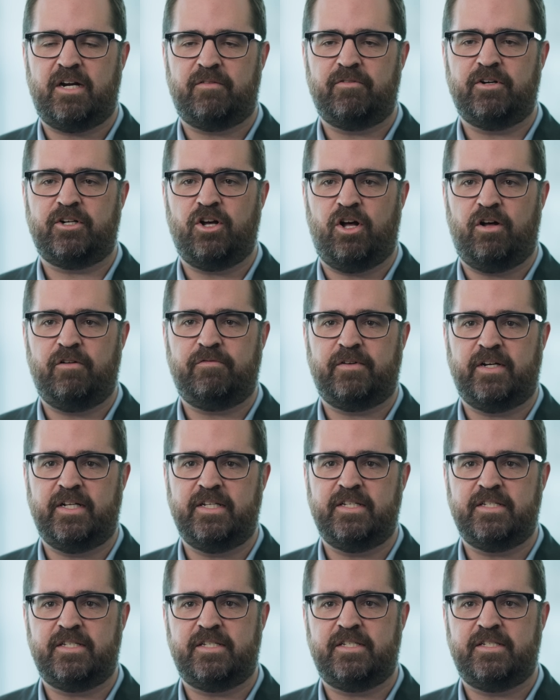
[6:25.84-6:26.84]
covered call
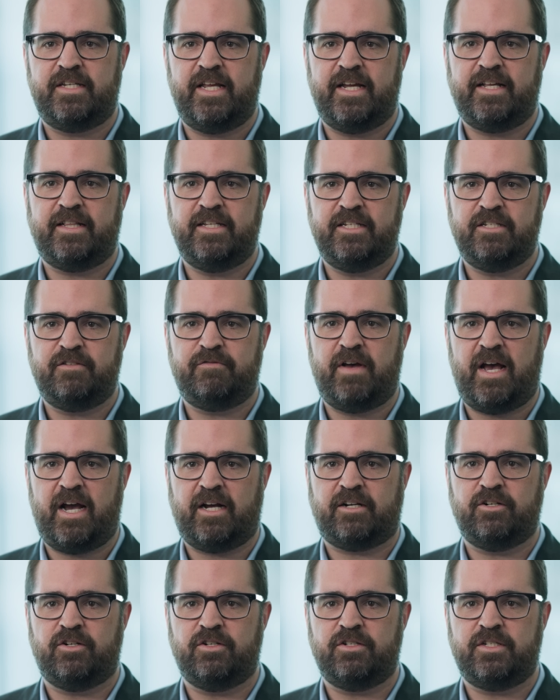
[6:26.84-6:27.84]
funds take these
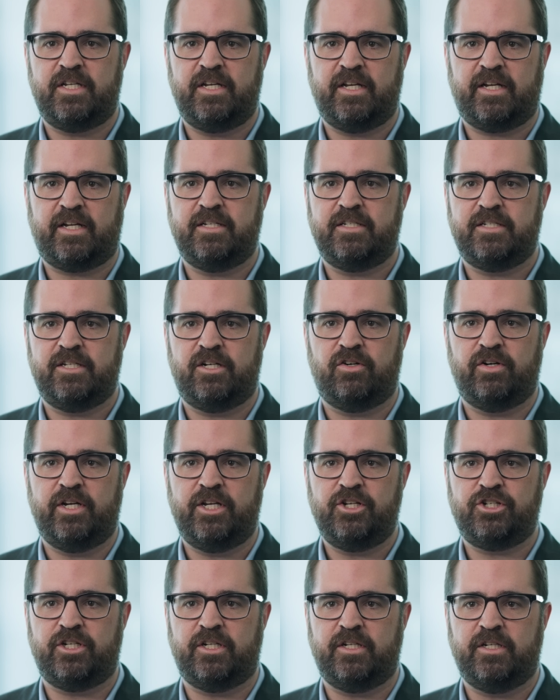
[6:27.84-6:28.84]
factors into
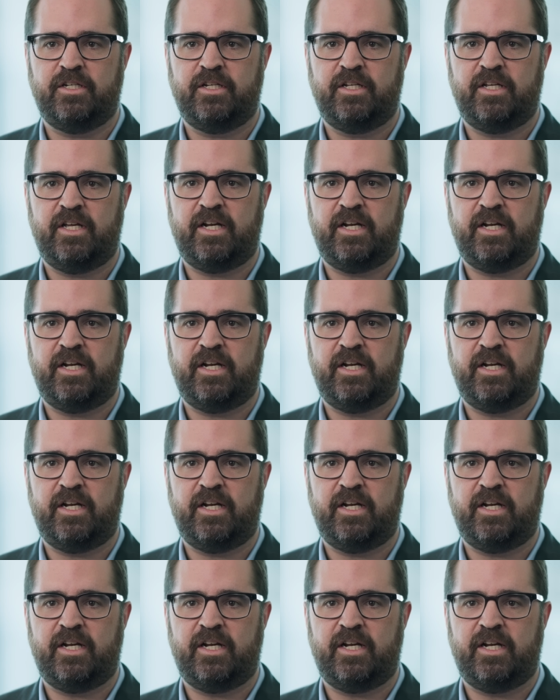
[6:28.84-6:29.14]
consideration